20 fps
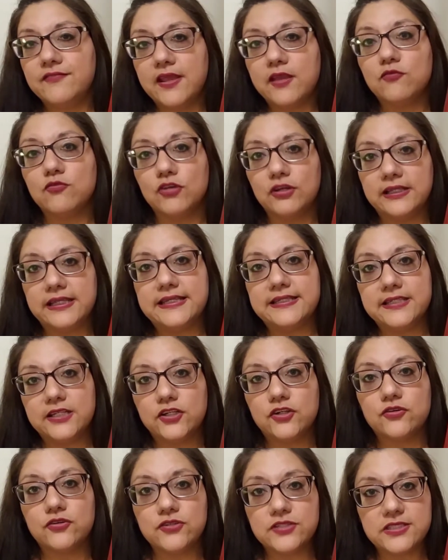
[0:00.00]
they really
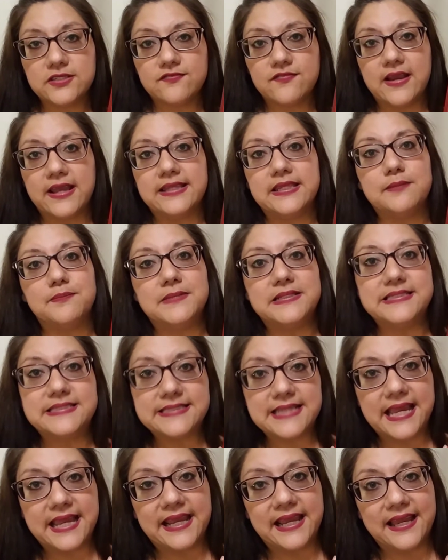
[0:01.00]
did crucify the
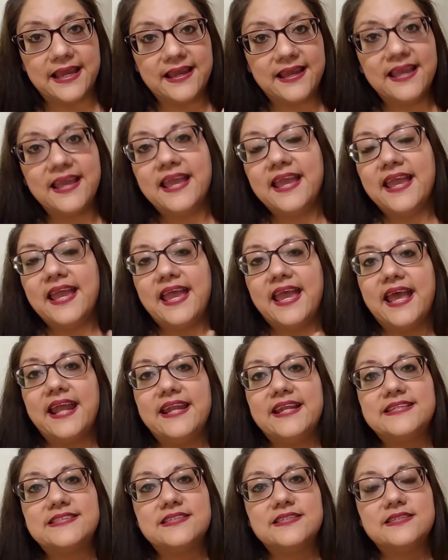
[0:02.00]
Messiah. And
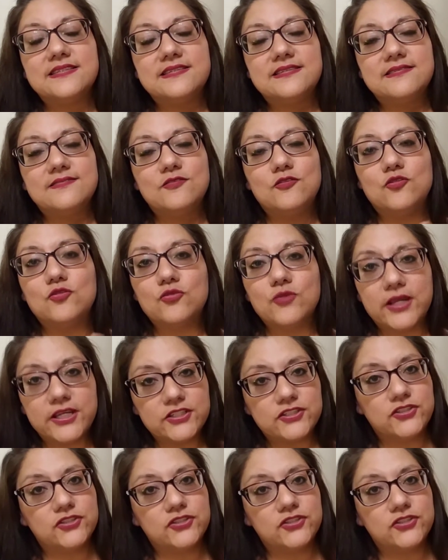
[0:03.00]
it's a great